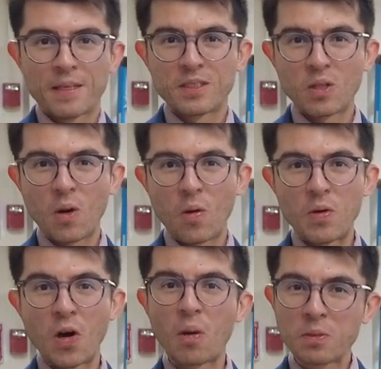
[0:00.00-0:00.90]
So we
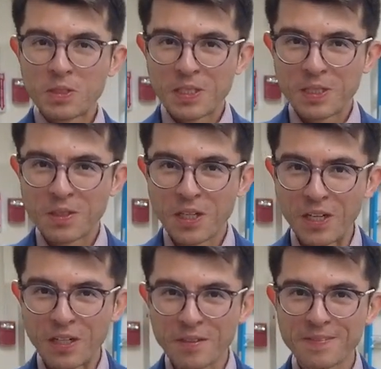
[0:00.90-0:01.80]
hope to see you
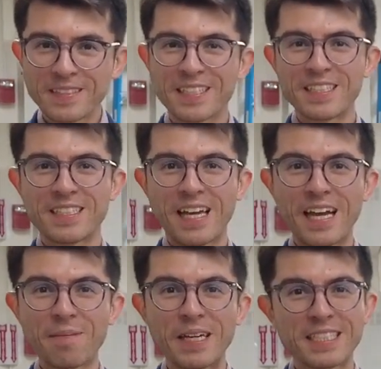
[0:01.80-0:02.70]
here. It's an
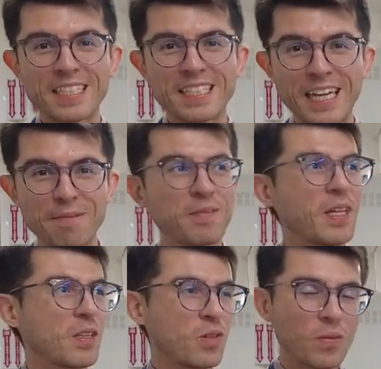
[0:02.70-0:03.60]
amazing time
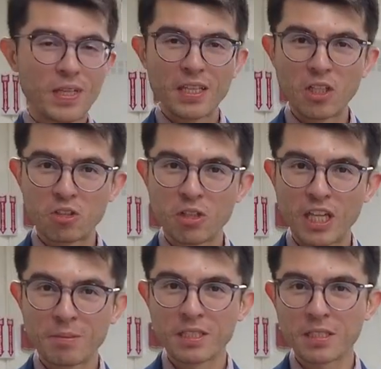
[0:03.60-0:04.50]
to be at Notre
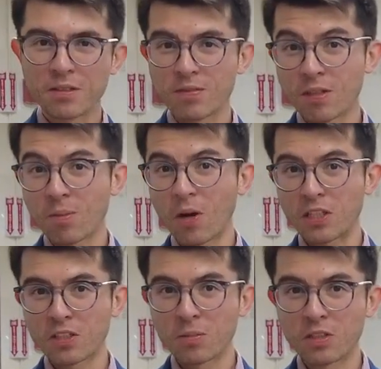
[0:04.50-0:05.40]
Dame in terms of the robotics
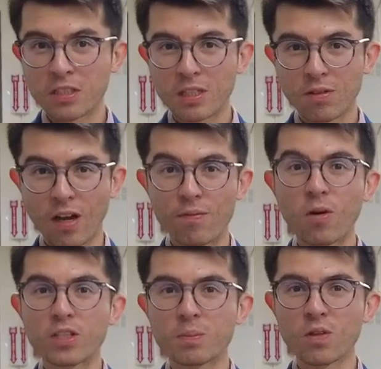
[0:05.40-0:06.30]
community. We have
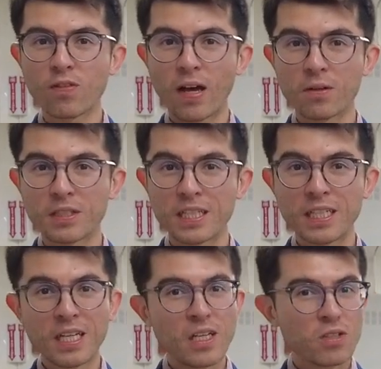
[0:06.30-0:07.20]
multiple faculty.
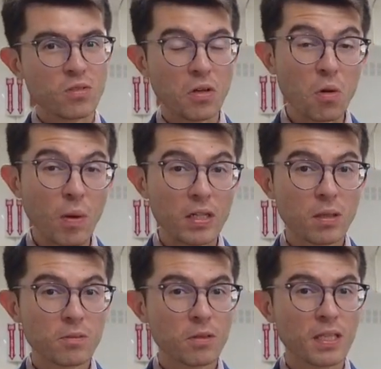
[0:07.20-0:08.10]
You're all
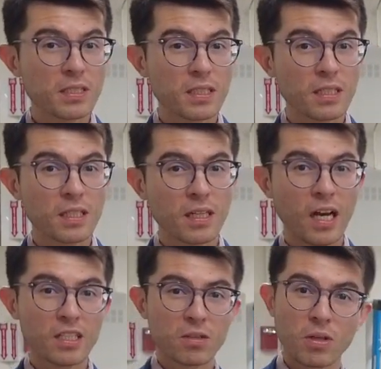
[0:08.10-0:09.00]
welcome to
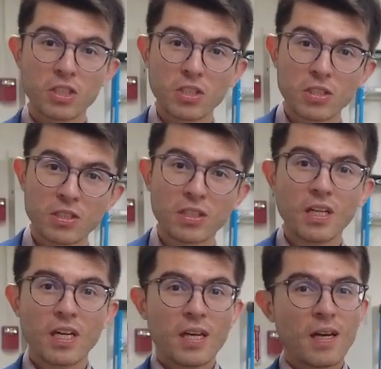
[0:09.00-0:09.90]
ask questions.
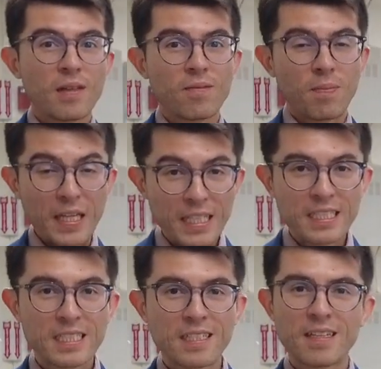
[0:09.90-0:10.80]

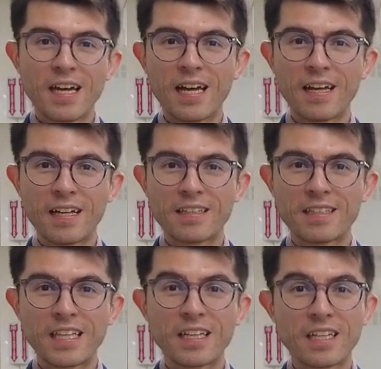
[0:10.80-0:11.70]
Please
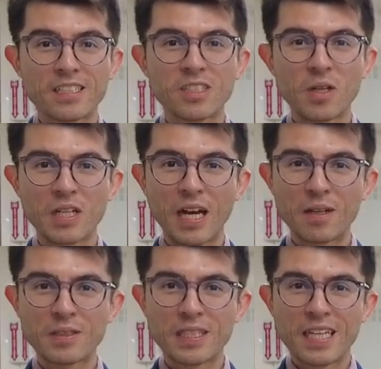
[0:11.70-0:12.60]
take us into
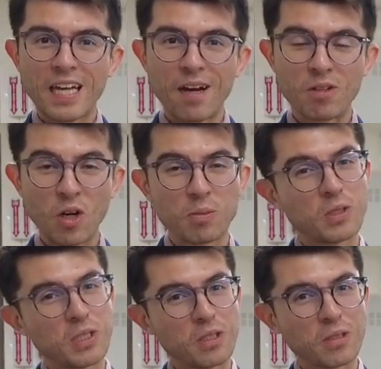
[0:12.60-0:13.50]
account, and we hope to
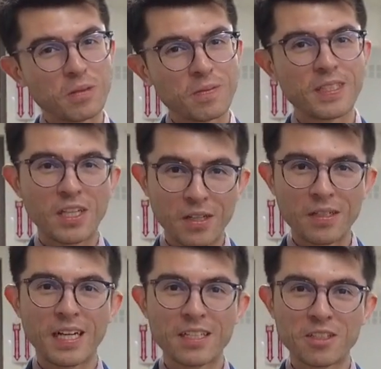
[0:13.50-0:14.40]
see you here
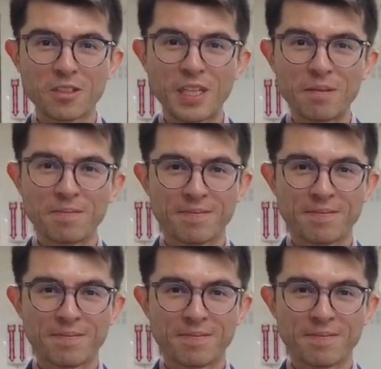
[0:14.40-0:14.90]
at Notre Dame.